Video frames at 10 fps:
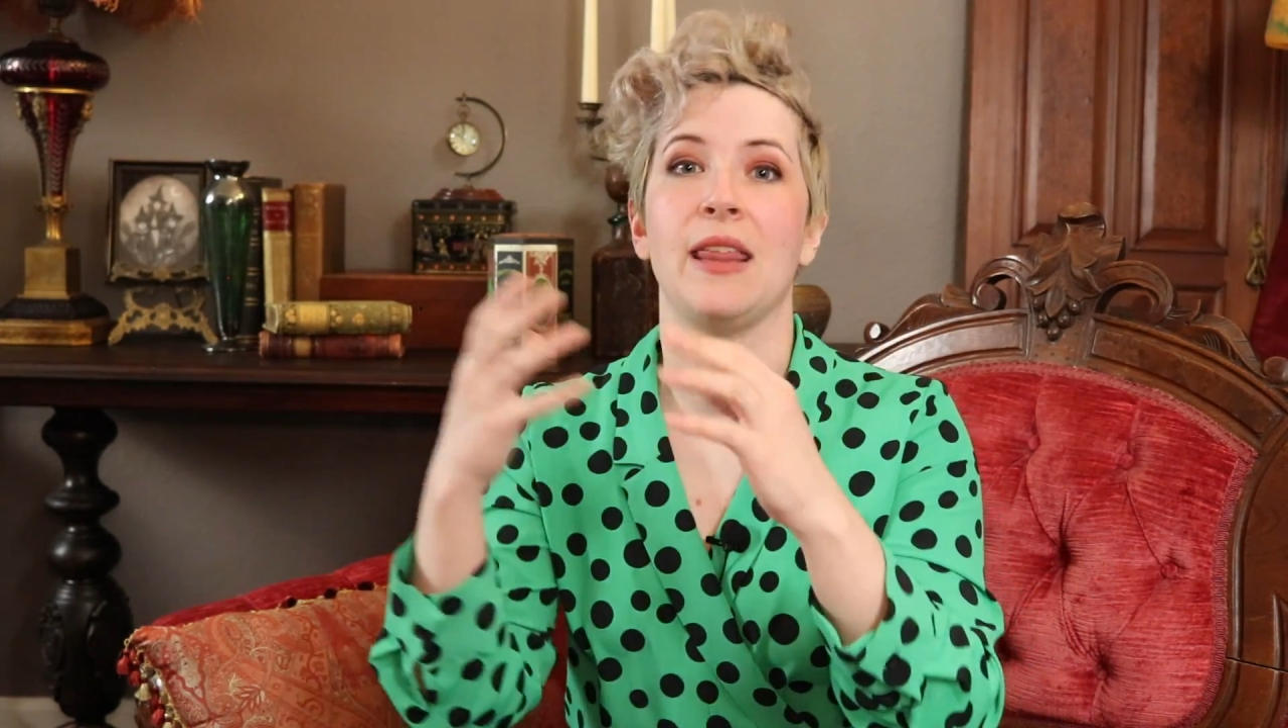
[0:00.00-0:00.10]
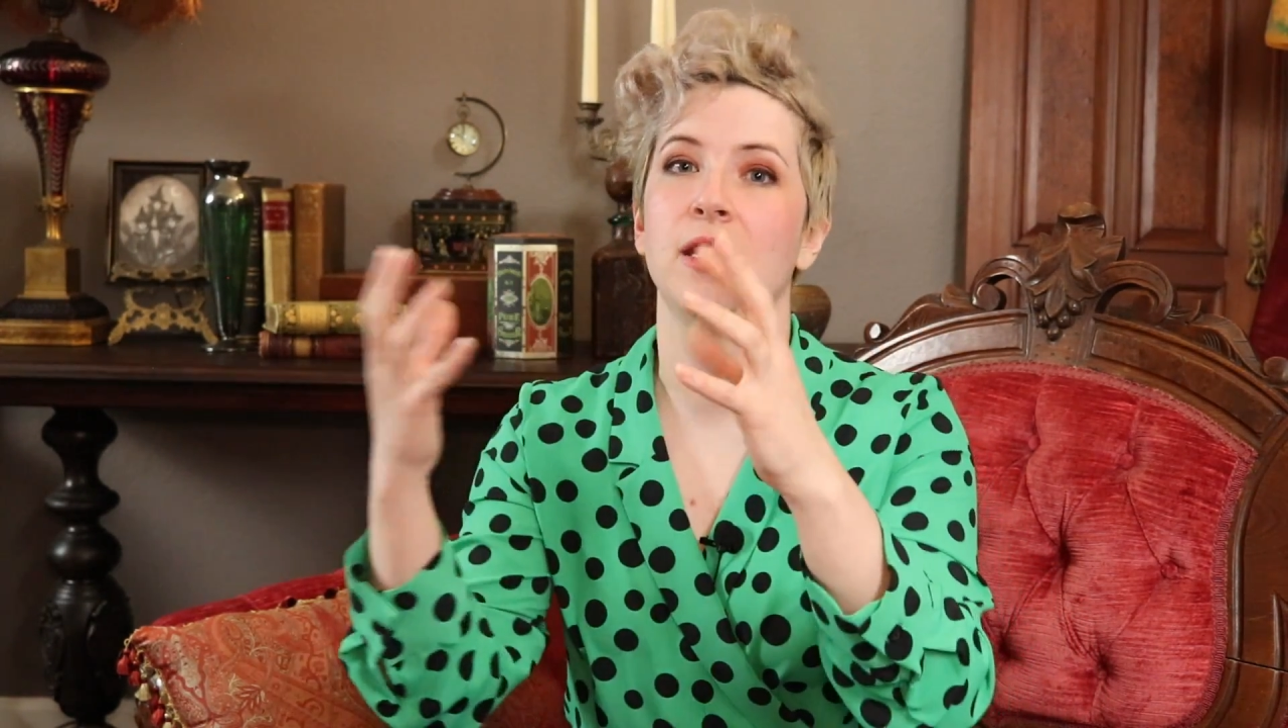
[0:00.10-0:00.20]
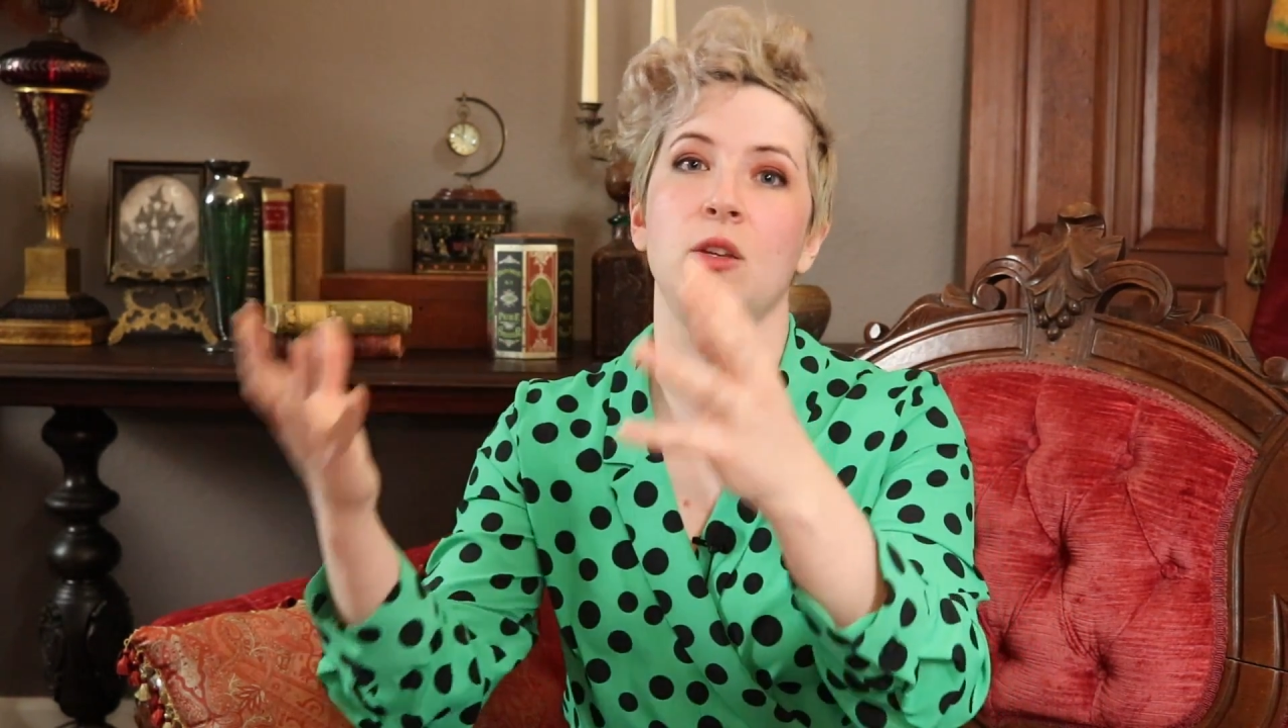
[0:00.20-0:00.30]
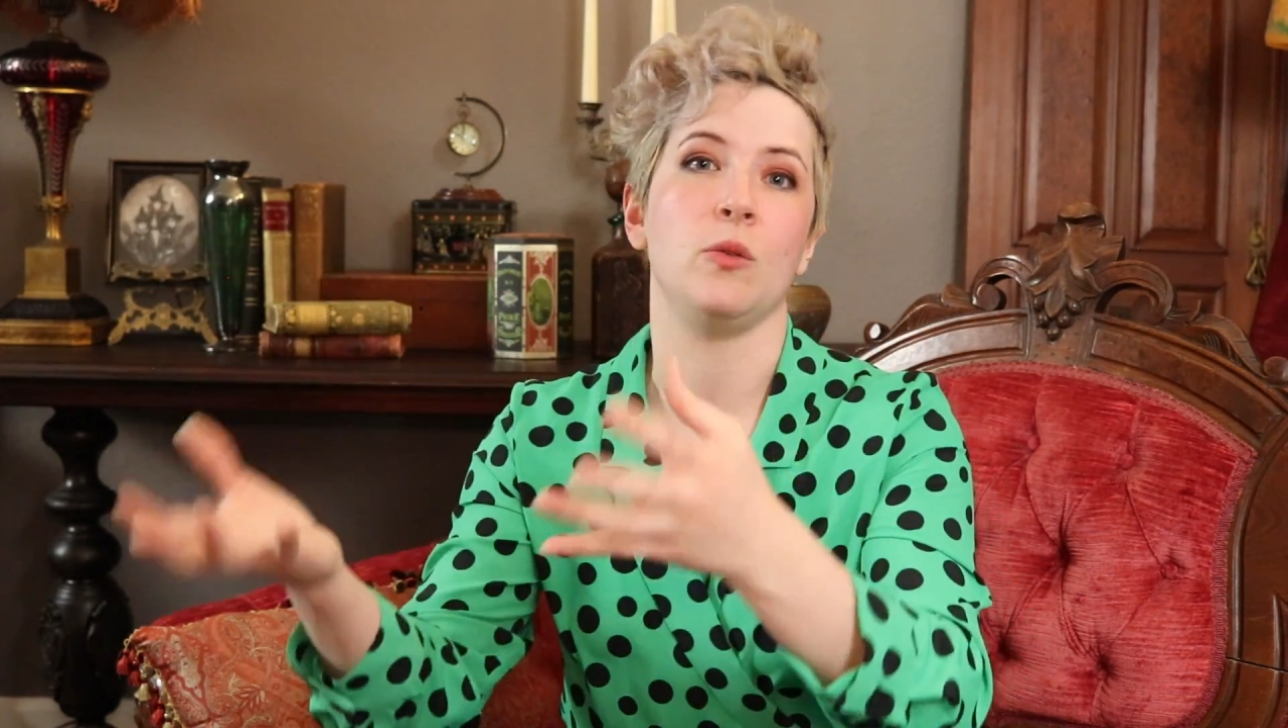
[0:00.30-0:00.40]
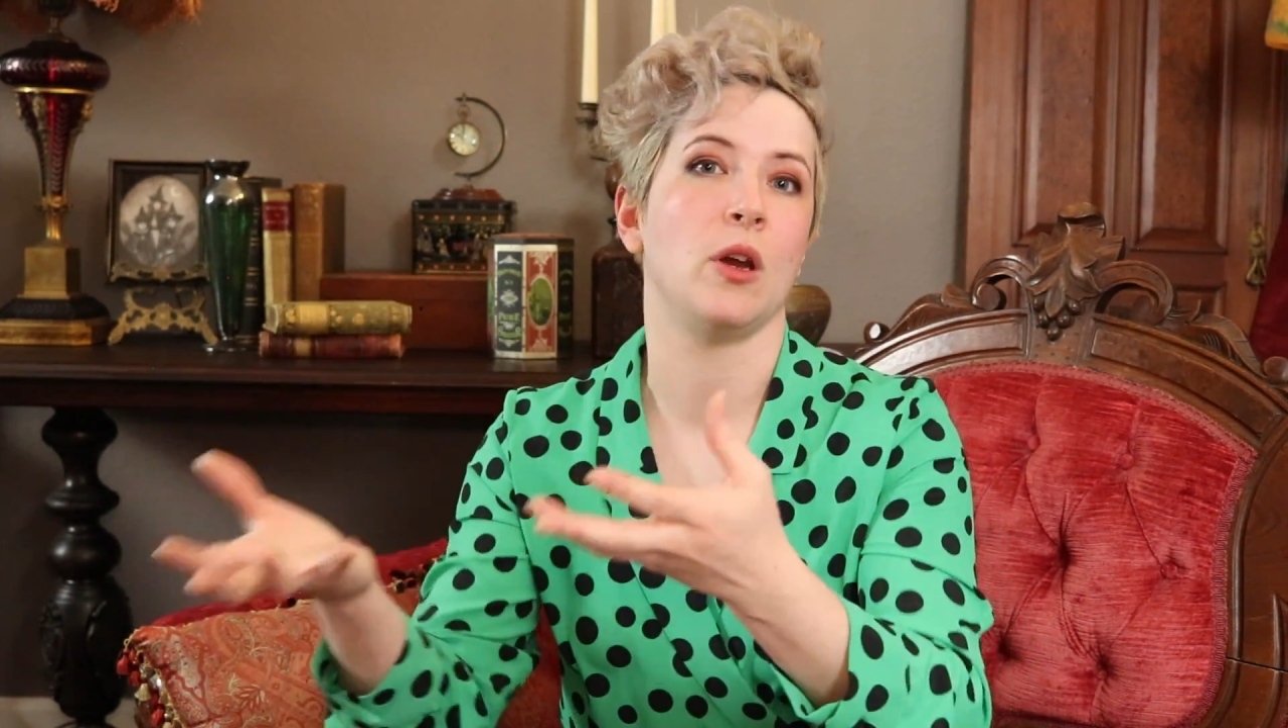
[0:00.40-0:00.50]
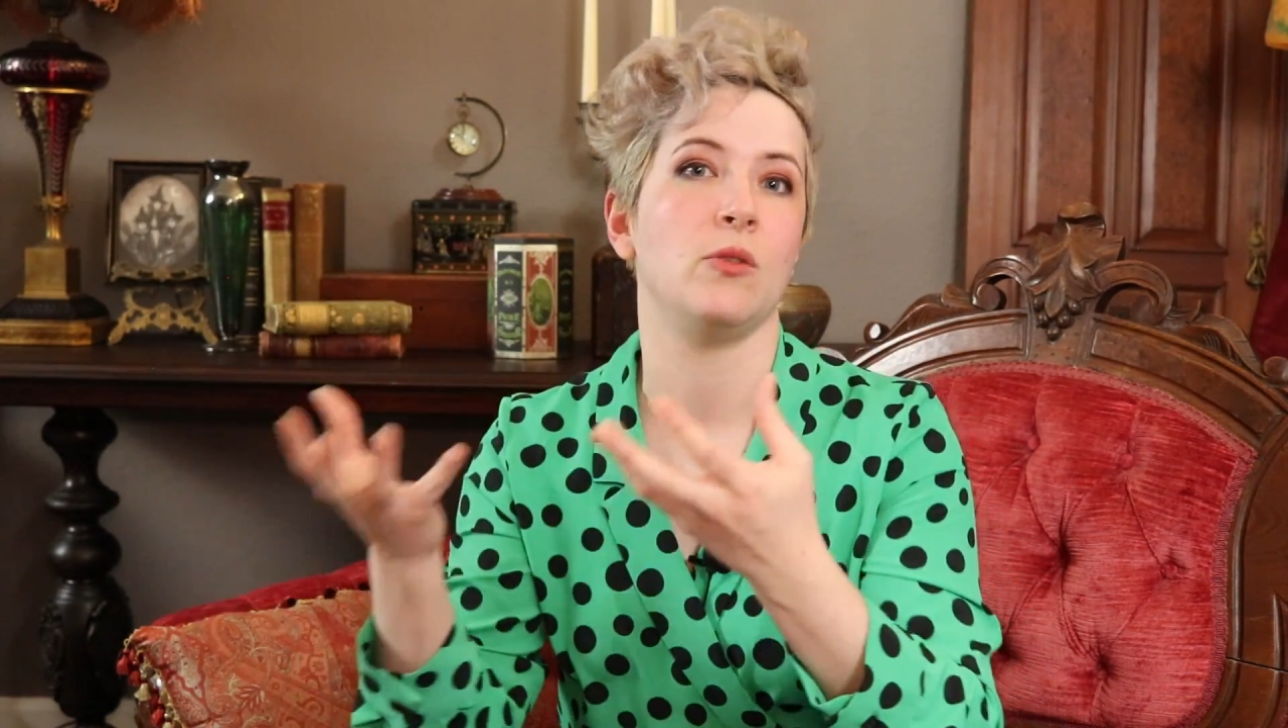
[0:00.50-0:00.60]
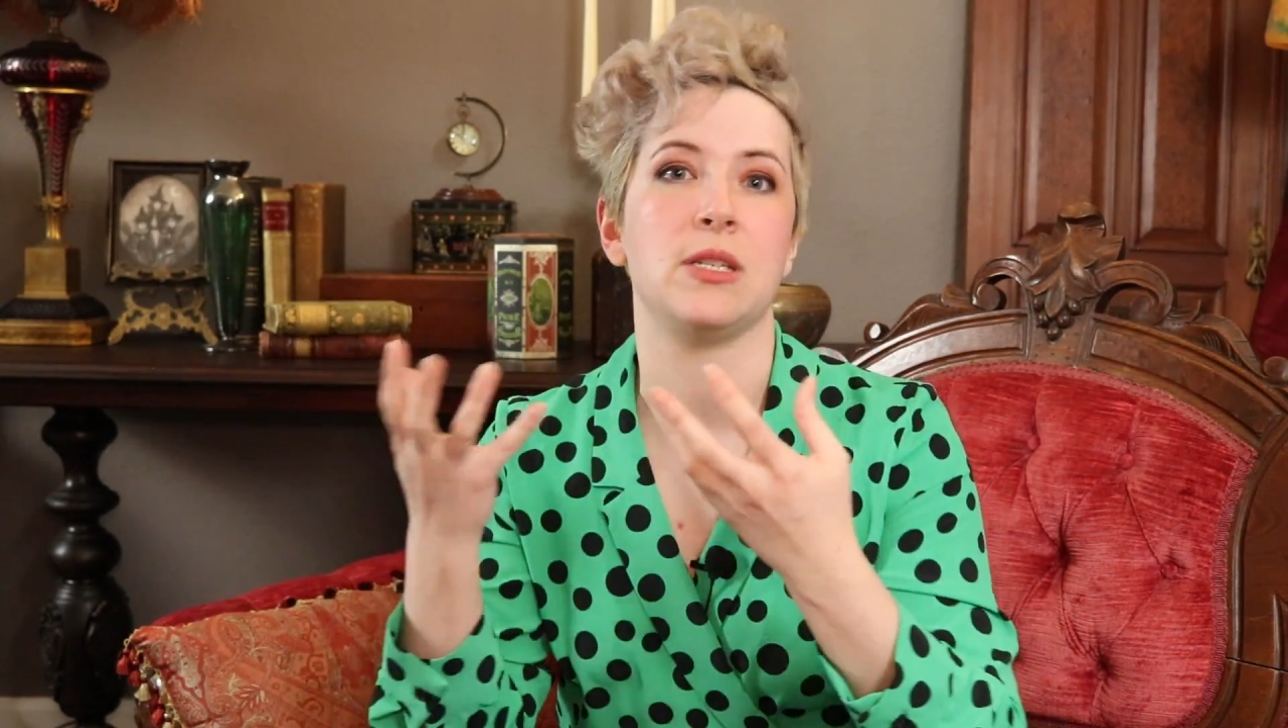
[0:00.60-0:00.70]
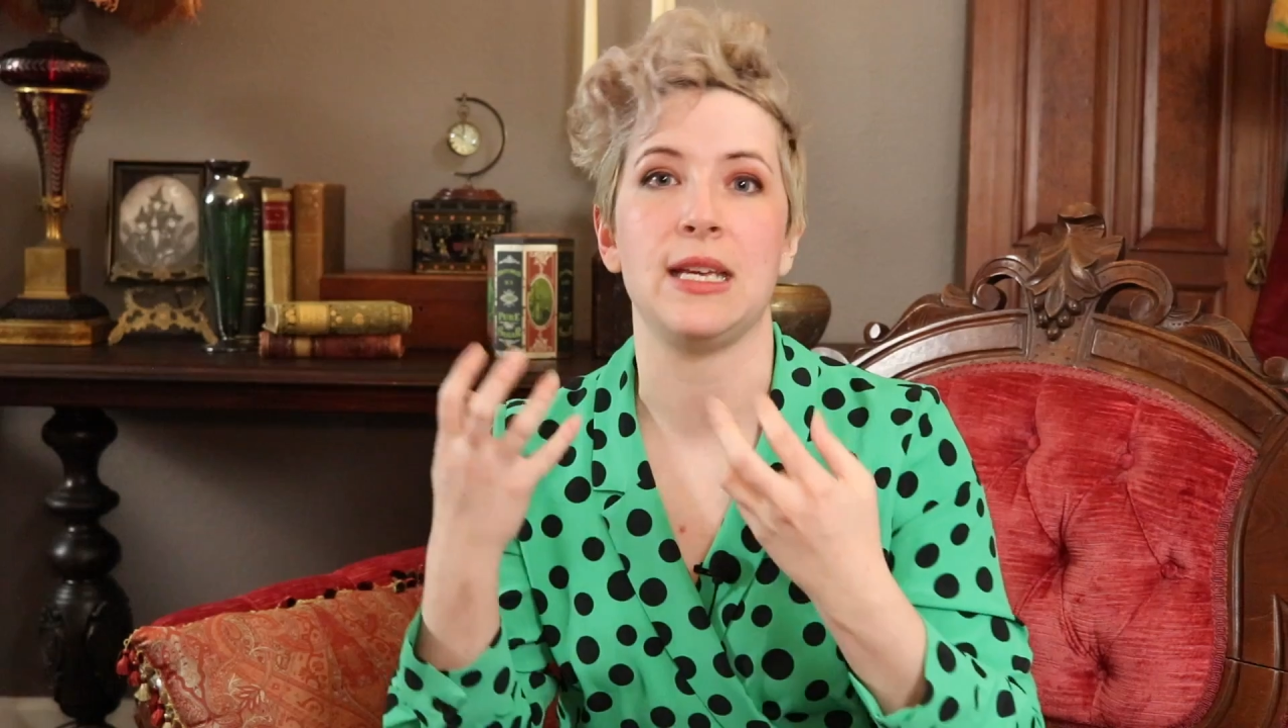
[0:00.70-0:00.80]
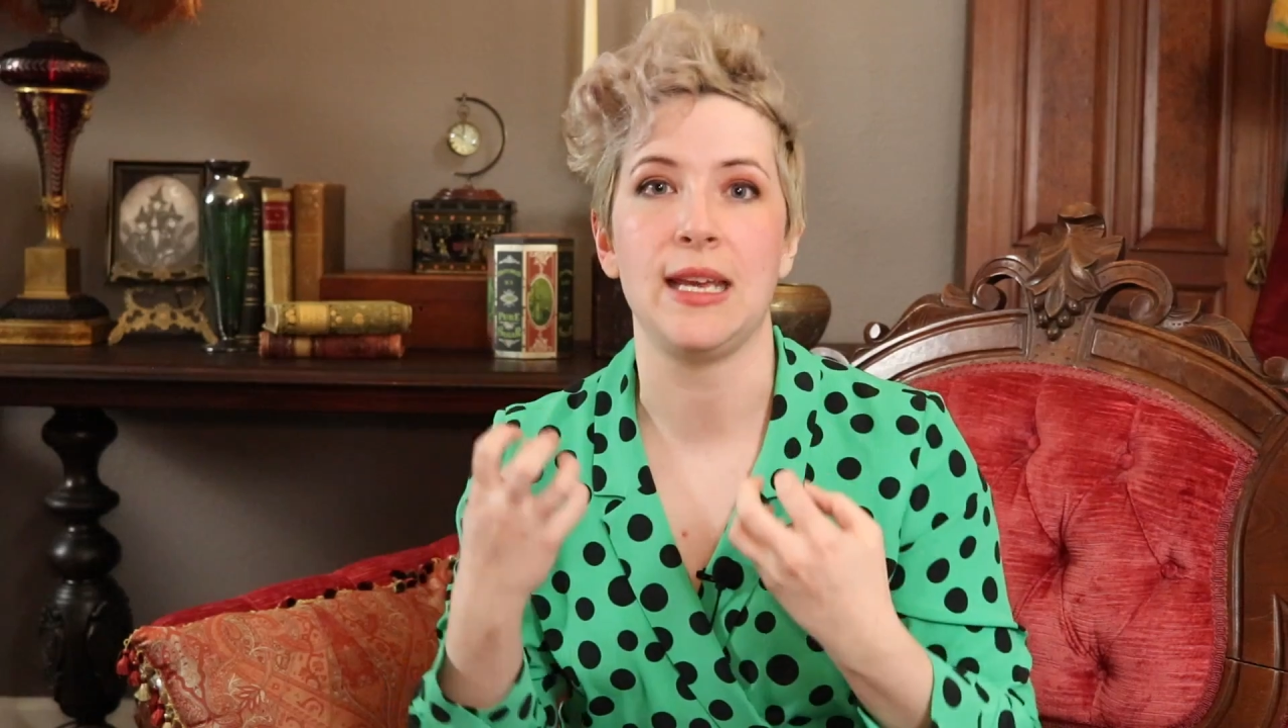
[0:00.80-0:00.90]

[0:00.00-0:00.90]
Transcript: and then you go to